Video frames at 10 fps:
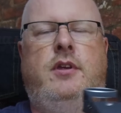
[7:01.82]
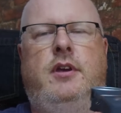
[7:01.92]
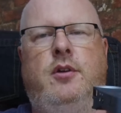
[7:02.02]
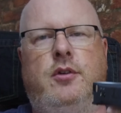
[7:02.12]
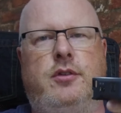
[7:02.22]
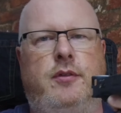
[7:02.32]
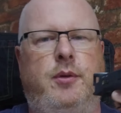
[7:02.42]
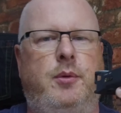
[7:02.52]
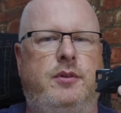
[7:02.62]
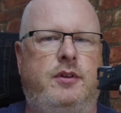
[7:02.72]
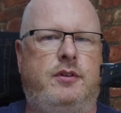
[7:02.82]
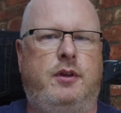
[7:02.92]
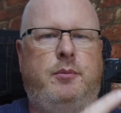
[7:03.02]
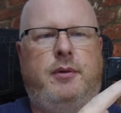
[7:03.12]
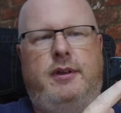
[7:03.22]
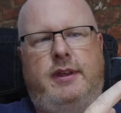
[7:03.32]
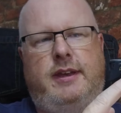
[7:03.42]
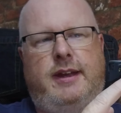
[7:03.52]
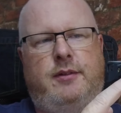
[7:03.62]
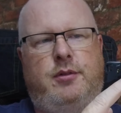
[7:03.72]
you can also, if you wanted to, by the
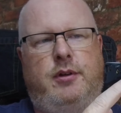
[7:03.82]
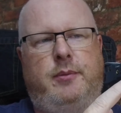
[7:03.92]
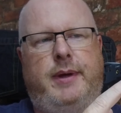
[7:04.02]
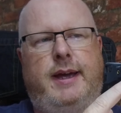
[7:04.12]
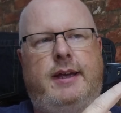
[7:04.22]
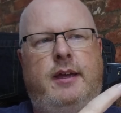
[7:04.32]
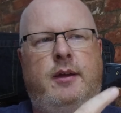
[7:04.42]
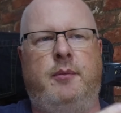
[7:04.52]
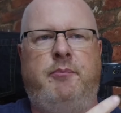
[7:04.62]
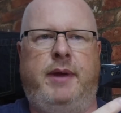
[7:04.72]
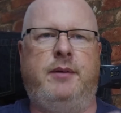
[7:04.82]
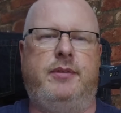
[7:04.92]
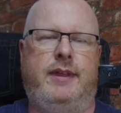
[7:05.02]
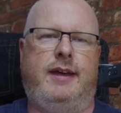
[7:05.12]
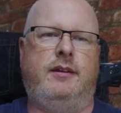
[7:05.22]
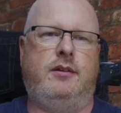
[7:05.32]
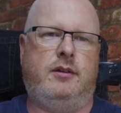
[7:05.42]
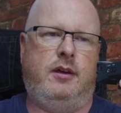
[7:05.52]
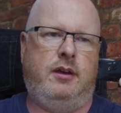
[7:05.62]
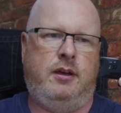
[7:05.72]
adapter on the back, mount that
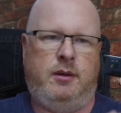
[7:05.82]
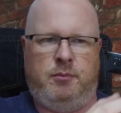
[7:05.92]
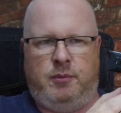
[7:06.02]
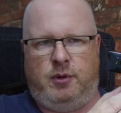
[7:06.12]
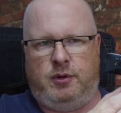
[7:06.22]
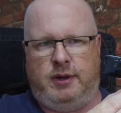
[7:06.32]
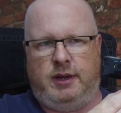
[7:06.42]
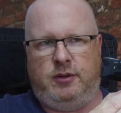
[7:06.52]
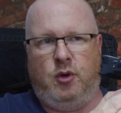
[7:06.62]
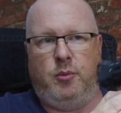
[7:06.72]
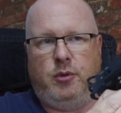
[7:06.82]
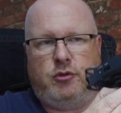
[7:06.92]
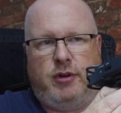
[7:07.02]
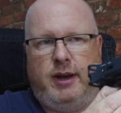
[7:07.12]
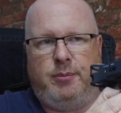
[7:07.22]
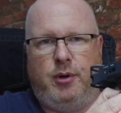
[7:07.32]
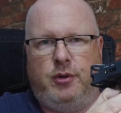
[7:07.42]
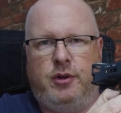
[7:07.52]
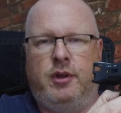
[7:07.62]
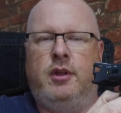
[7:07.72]
on a normal
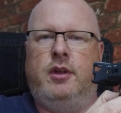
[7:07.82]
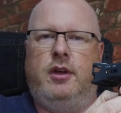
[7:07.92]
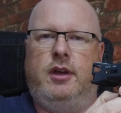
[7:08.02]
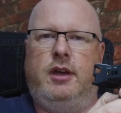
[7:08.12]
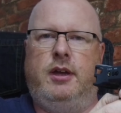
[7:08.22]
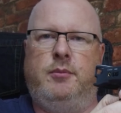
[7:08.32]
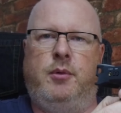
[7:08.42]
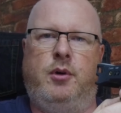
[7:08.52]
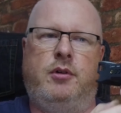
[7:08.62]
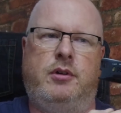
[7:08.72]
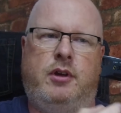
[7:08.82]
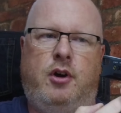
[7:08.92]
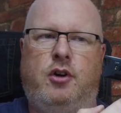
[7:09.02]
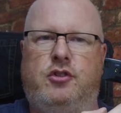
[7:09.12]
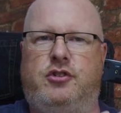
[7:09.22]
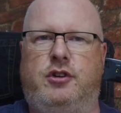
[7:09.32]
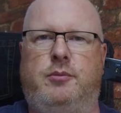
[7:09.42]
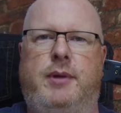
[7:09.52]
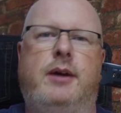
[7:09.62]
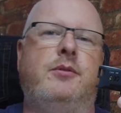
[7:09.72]
tripod or on a hot shoe
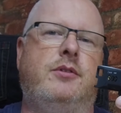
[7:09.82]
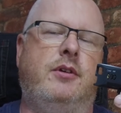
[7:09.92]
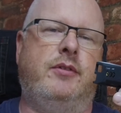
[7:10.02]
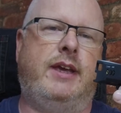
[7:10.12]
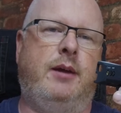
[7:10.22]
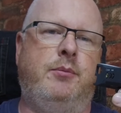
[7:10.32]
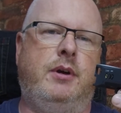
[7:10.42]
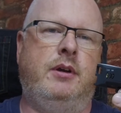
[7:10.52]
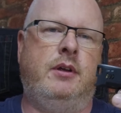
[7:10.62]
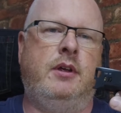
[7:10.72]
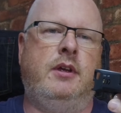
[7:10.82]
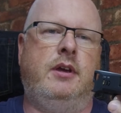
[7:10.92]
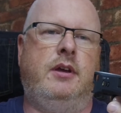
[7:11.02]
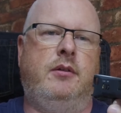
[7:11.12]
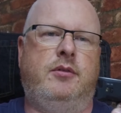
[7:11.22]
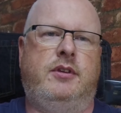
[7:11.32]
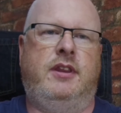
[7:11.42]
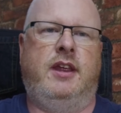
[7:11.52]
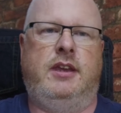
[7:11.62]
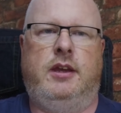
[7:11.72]
mount of a camera, and obviously
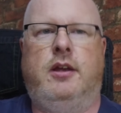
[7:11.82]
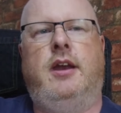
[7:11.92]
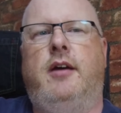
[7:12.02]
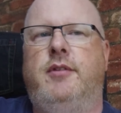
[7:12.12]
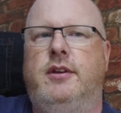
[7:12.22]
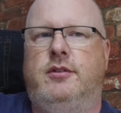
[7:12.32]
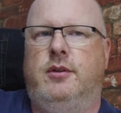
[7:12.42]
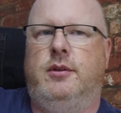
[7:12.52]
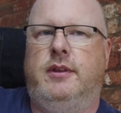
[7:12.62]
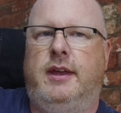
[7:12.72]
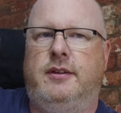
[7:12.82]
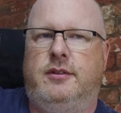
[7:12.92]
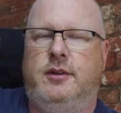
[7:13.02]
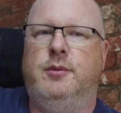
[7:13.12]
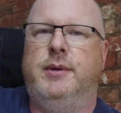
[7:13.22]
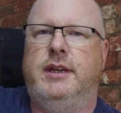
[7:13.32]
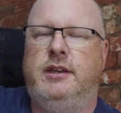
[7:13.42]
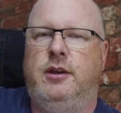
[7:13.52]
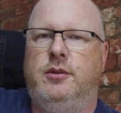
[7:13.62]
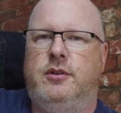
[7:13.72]
then you could have it so that that's still being
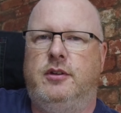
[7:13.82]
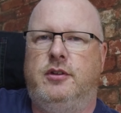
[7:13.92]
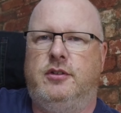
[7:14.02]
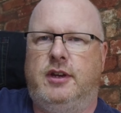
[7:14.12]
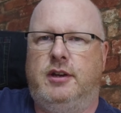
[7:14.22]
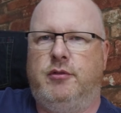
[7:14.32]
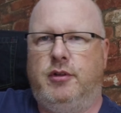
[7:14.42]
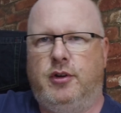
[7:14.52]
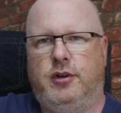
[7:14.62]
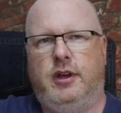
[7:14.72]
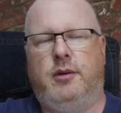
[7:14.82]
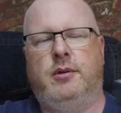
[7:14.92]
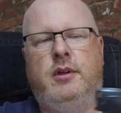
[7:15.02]
used as your secondary audio.